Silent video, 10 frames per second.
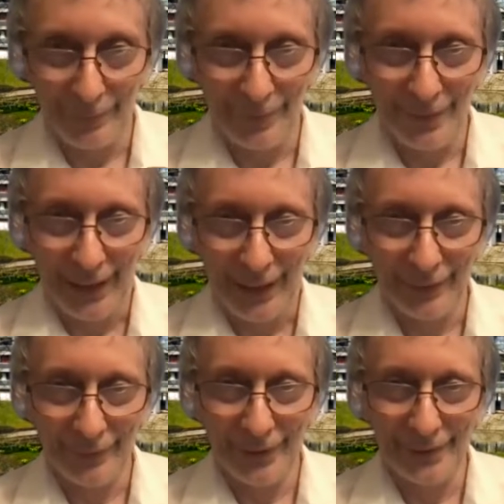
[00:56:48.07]
thing.
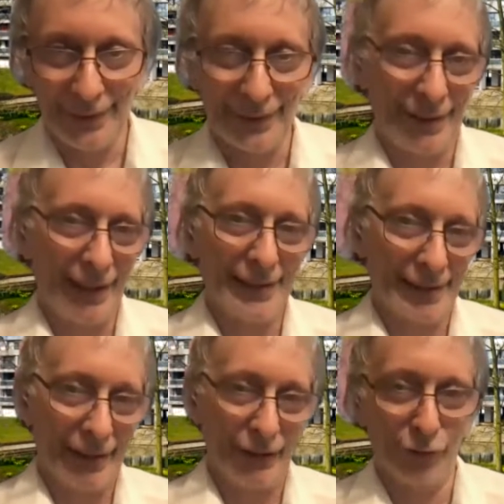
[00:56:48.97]
It's a guess
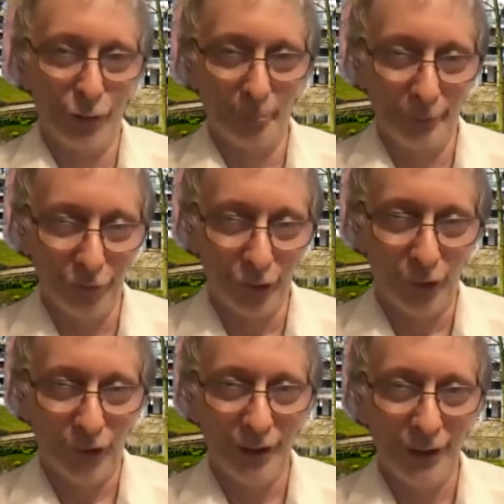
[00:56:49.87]
that he formed
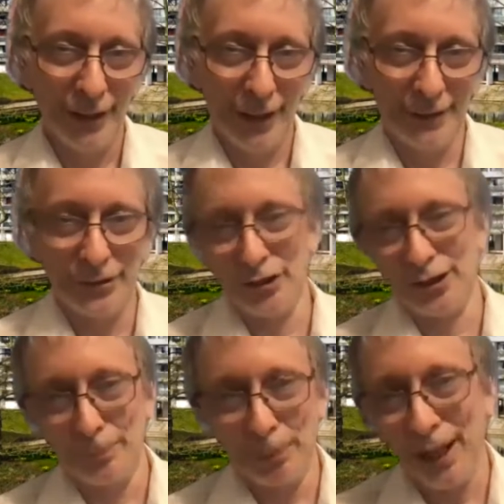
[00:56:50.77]
before, and it's just
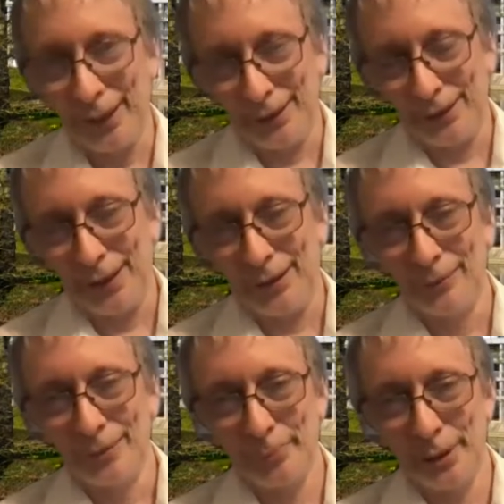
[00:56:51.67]
applying now
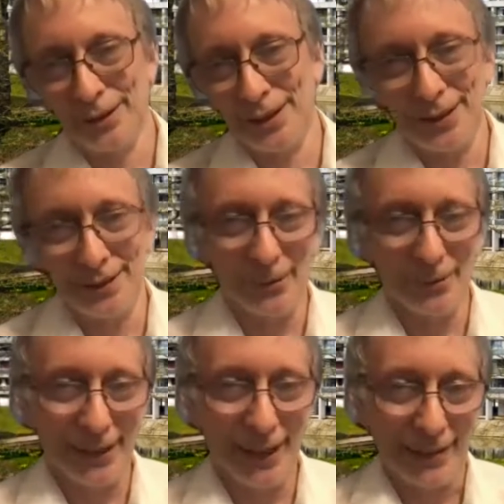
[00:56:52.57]
because it's his
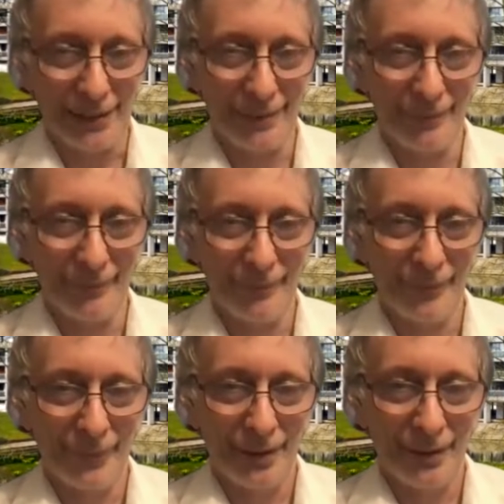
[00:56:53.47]
only guess.
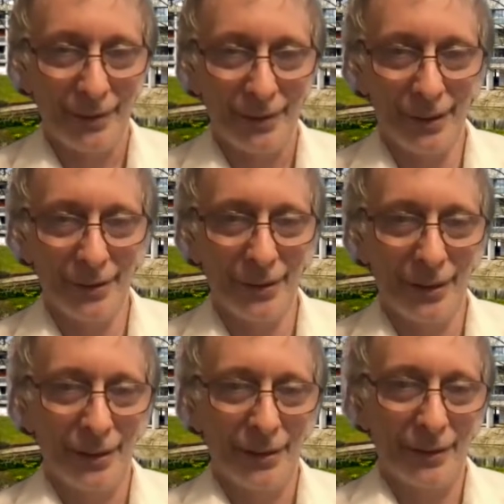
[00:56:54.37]
So
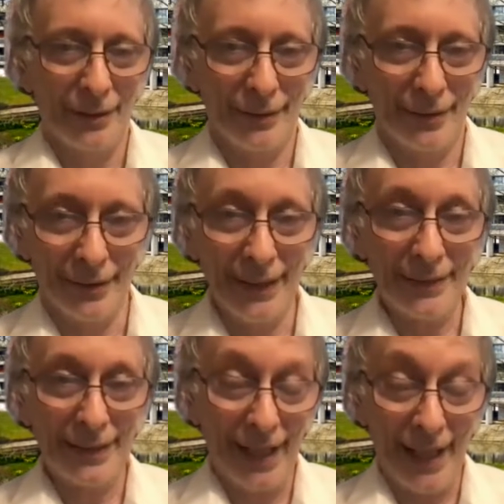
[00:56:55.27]

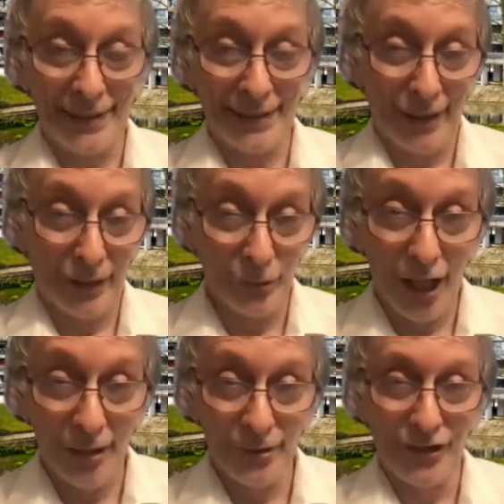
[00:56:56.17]
this guess
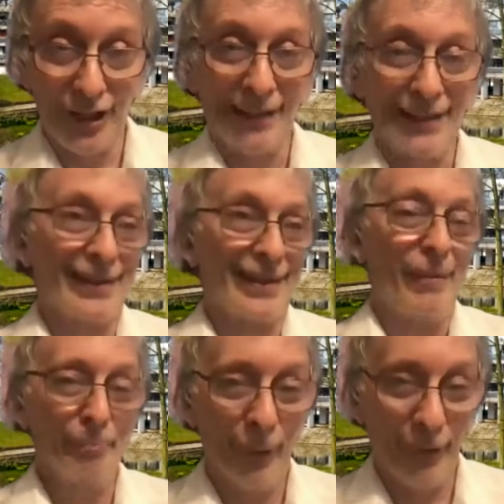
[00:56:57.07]
arose at
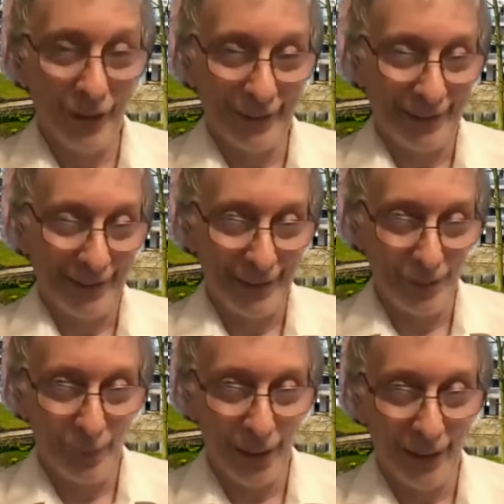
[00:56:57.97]
some point in his
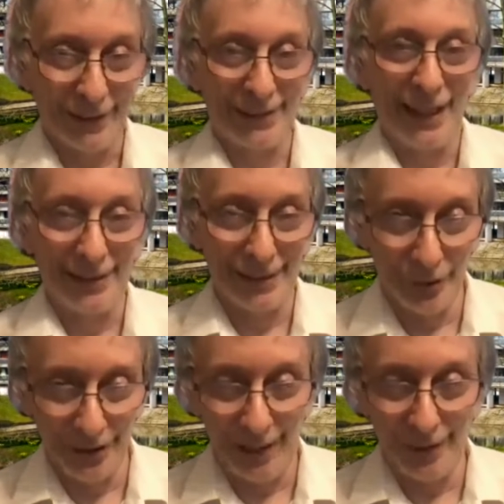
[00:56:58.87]
past as a
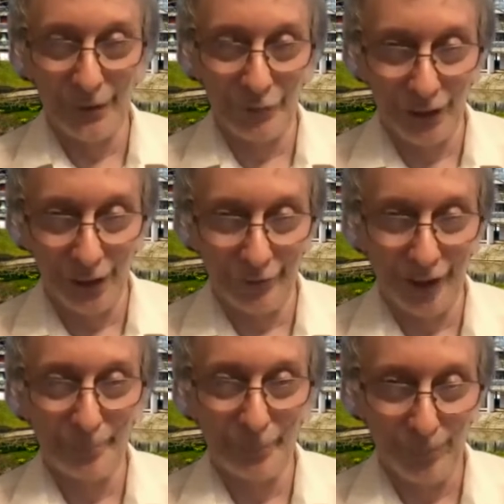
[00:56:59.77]
result of solving
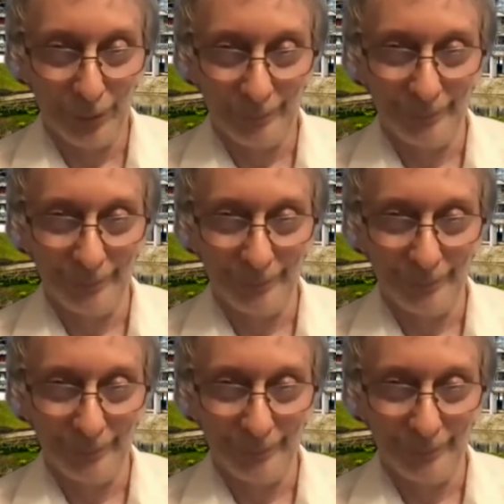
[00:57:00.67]
a problem.